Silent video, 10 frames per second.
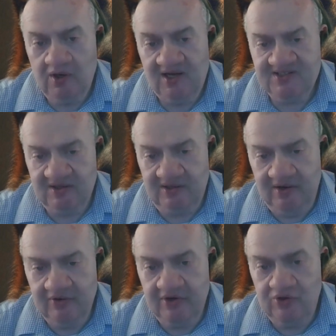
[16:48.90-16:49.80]
as a
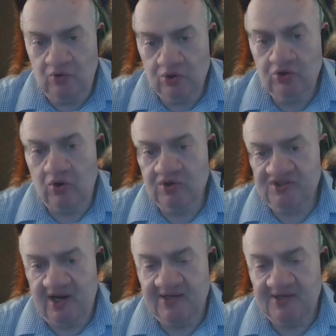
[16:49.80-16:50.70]
leader in your dog's
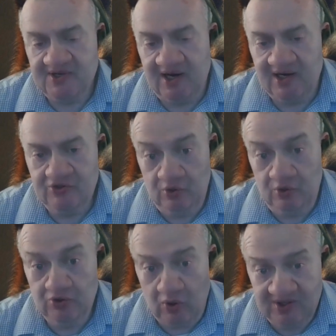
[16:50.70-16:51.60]
eyes? How does your
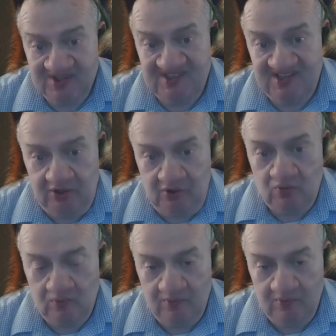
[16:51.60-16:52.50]
dog see you?
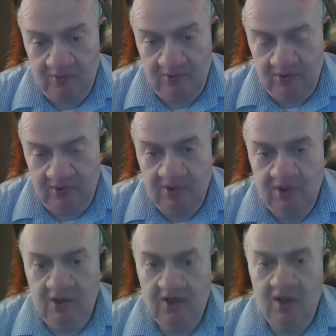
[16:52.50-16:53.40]

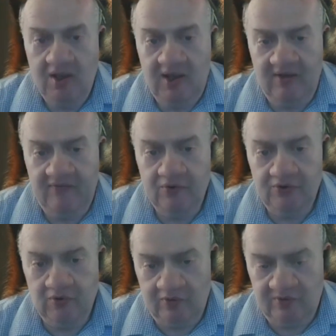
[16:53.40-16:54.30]
If your
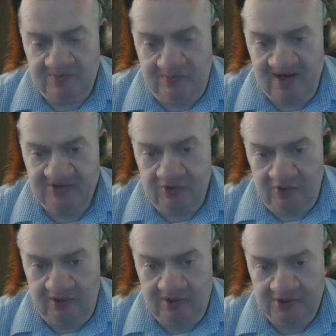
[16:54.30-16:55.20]
dog respects your
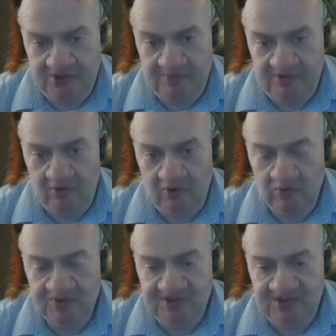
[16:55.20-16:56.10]
leadership, the dog
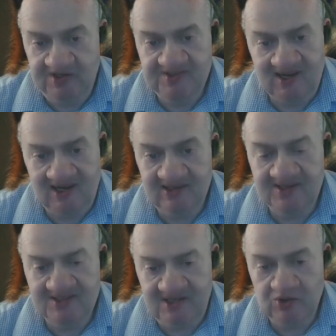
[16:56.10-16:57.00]
will see it's not
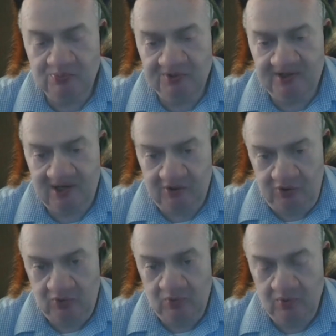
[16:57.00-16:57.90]
its need to protect
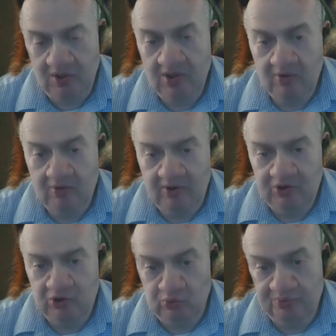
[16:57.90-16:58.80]
you, but
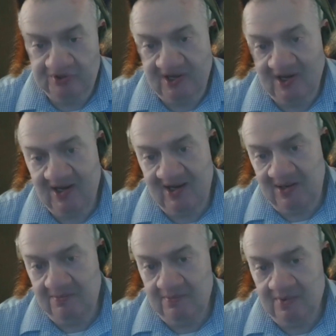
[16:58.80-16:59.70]
you will protect him